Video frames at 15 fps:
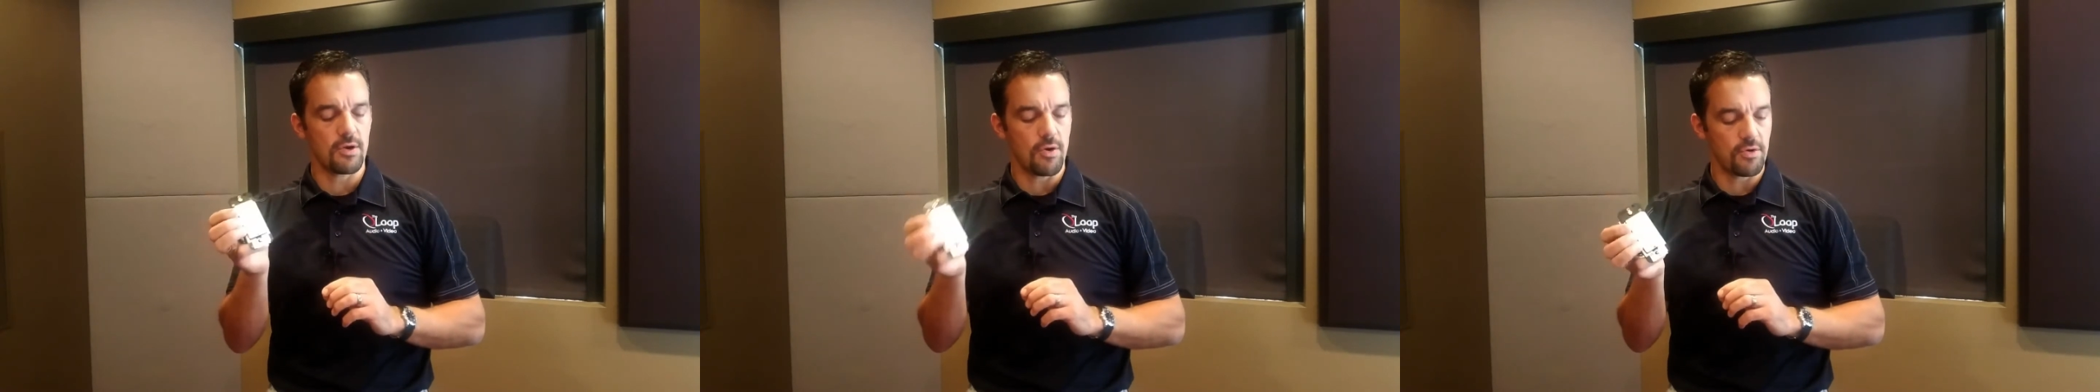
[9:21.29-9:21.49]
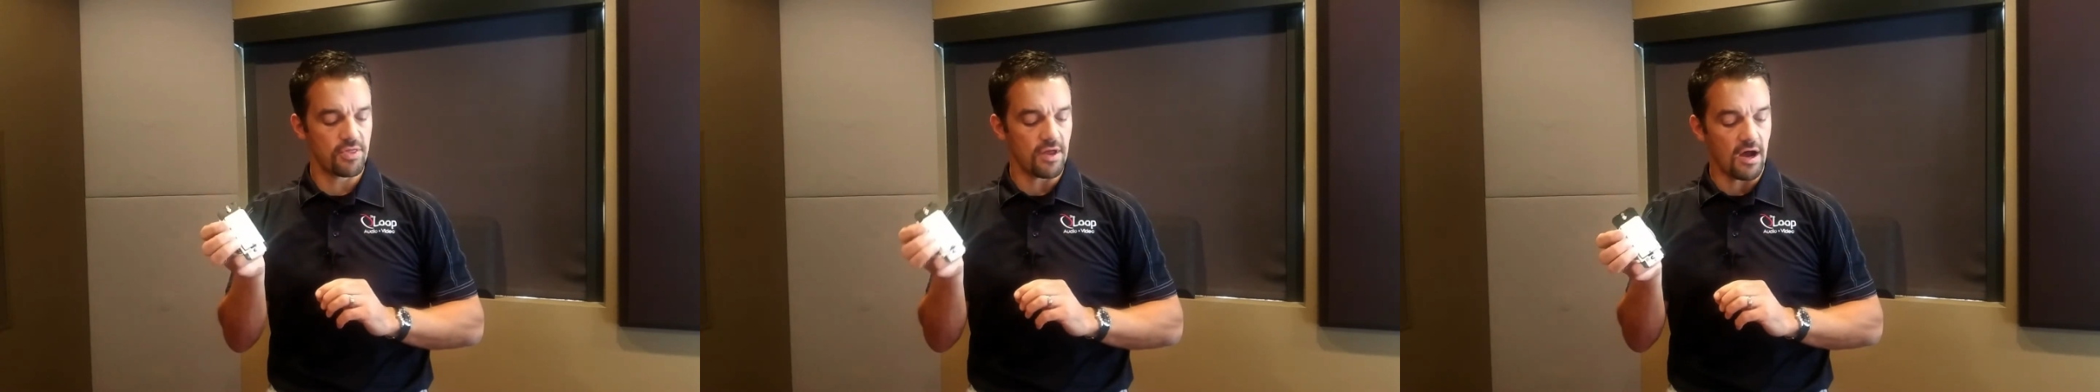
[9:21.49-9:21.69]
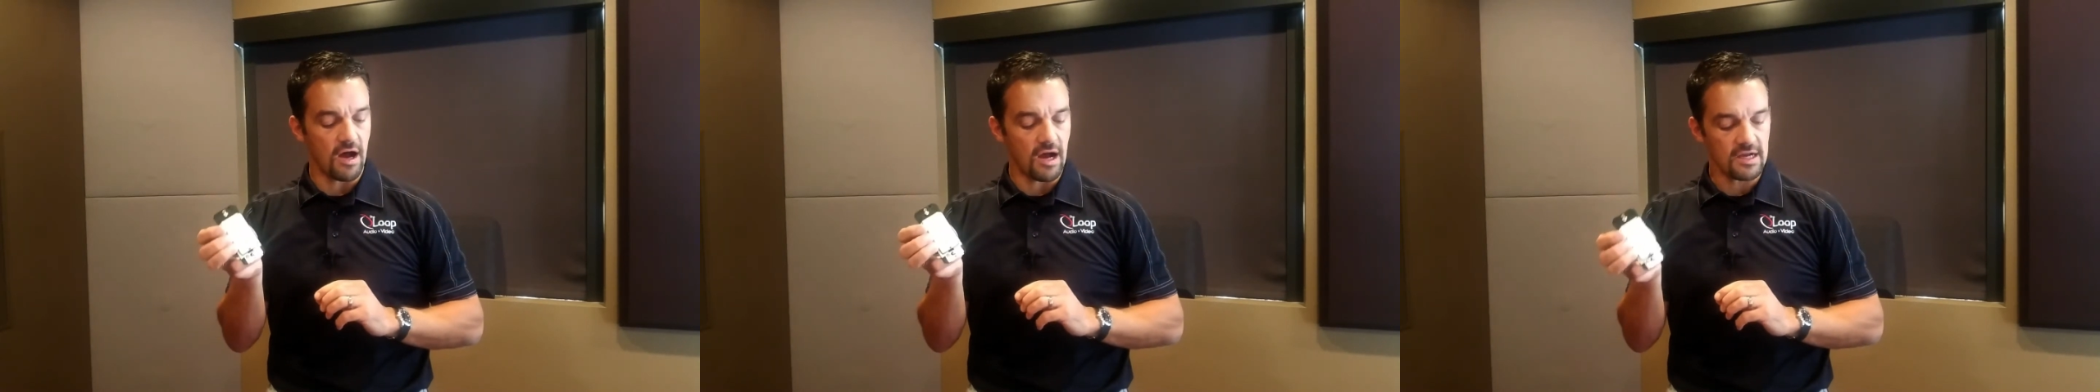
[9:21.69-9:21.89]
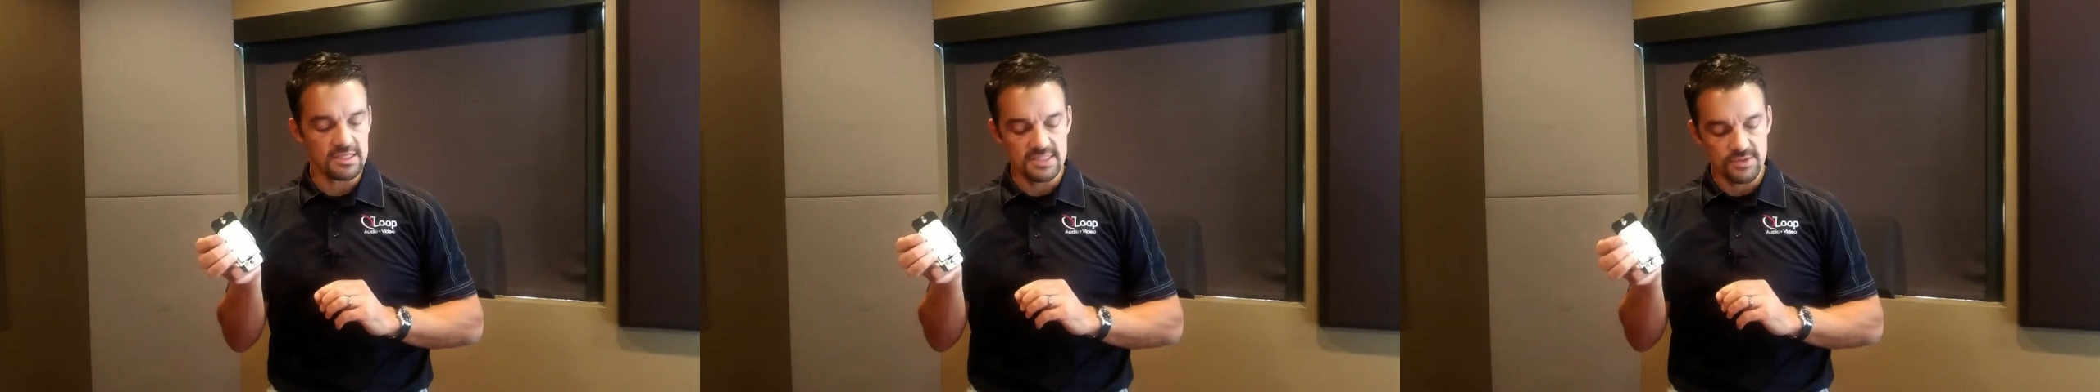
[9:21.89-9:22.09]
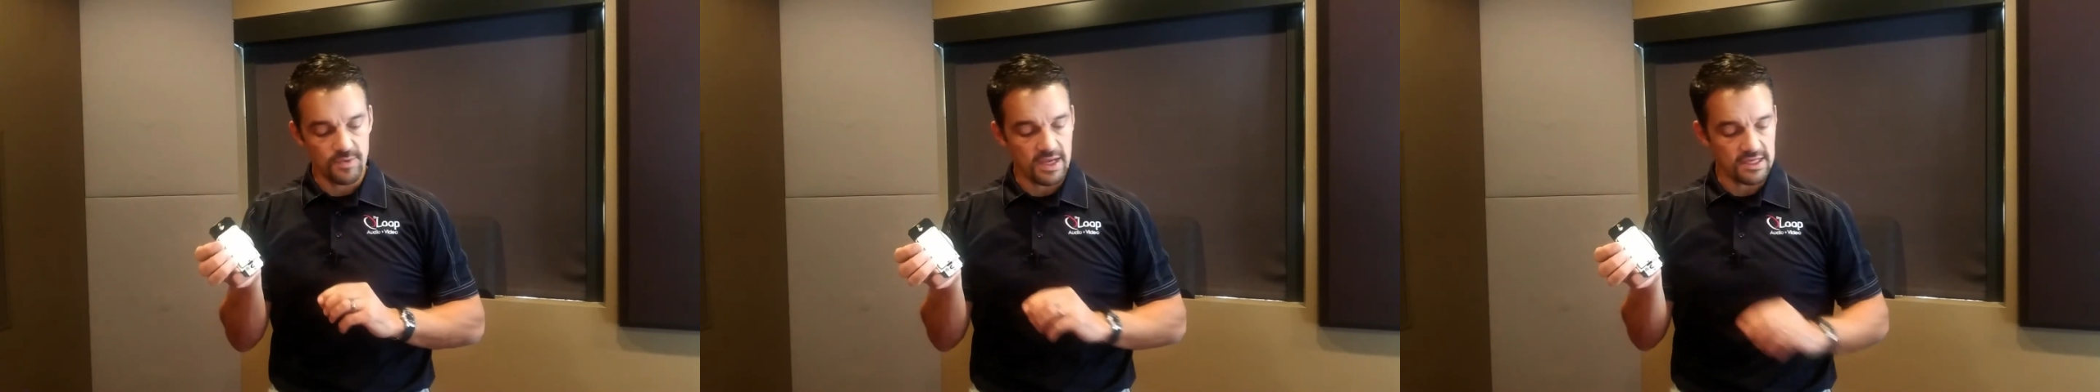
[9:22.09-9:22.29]
go with the aux
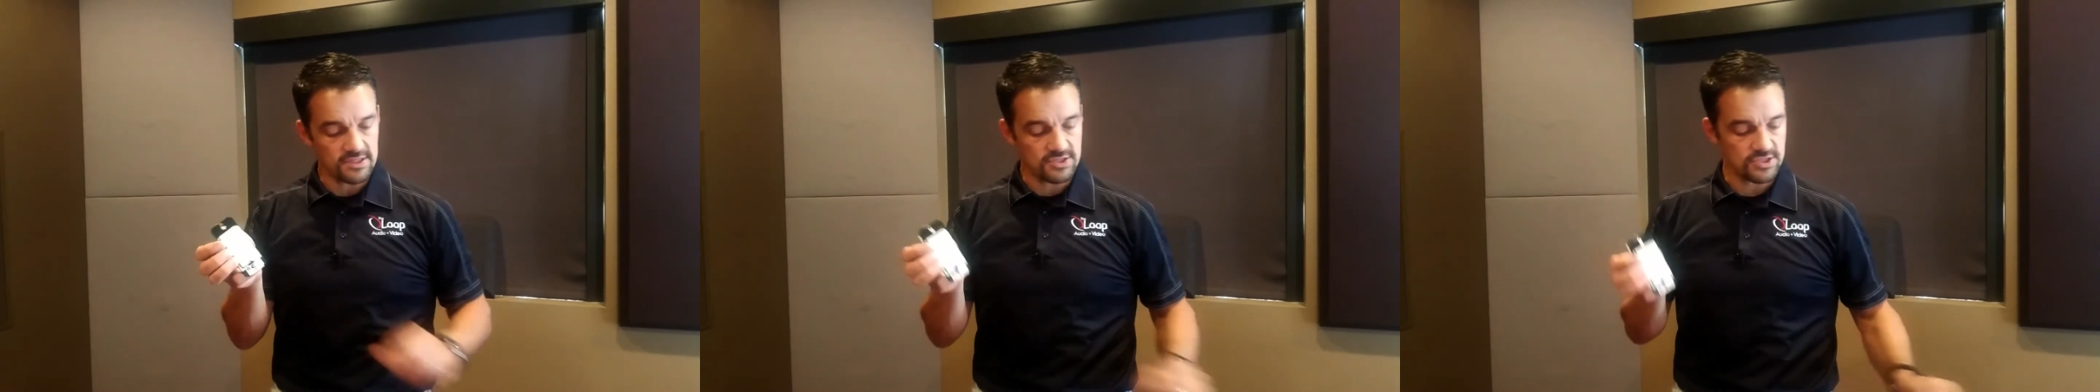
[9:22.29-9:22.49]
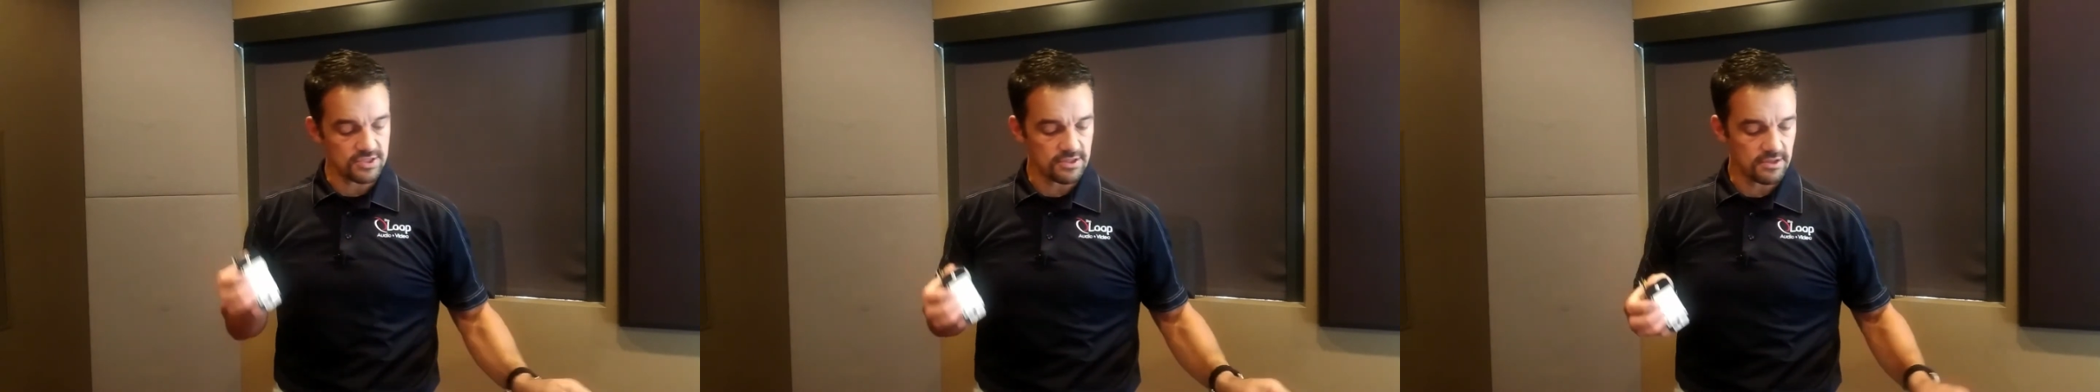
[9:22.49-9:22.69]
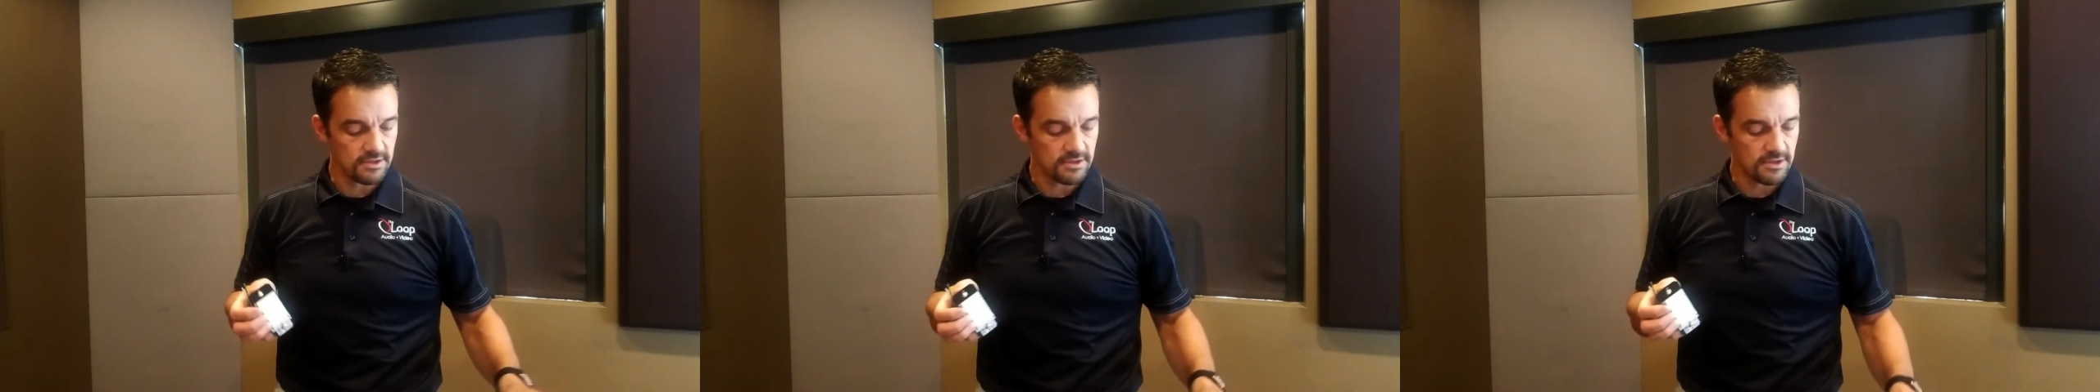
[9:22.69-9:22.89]
switch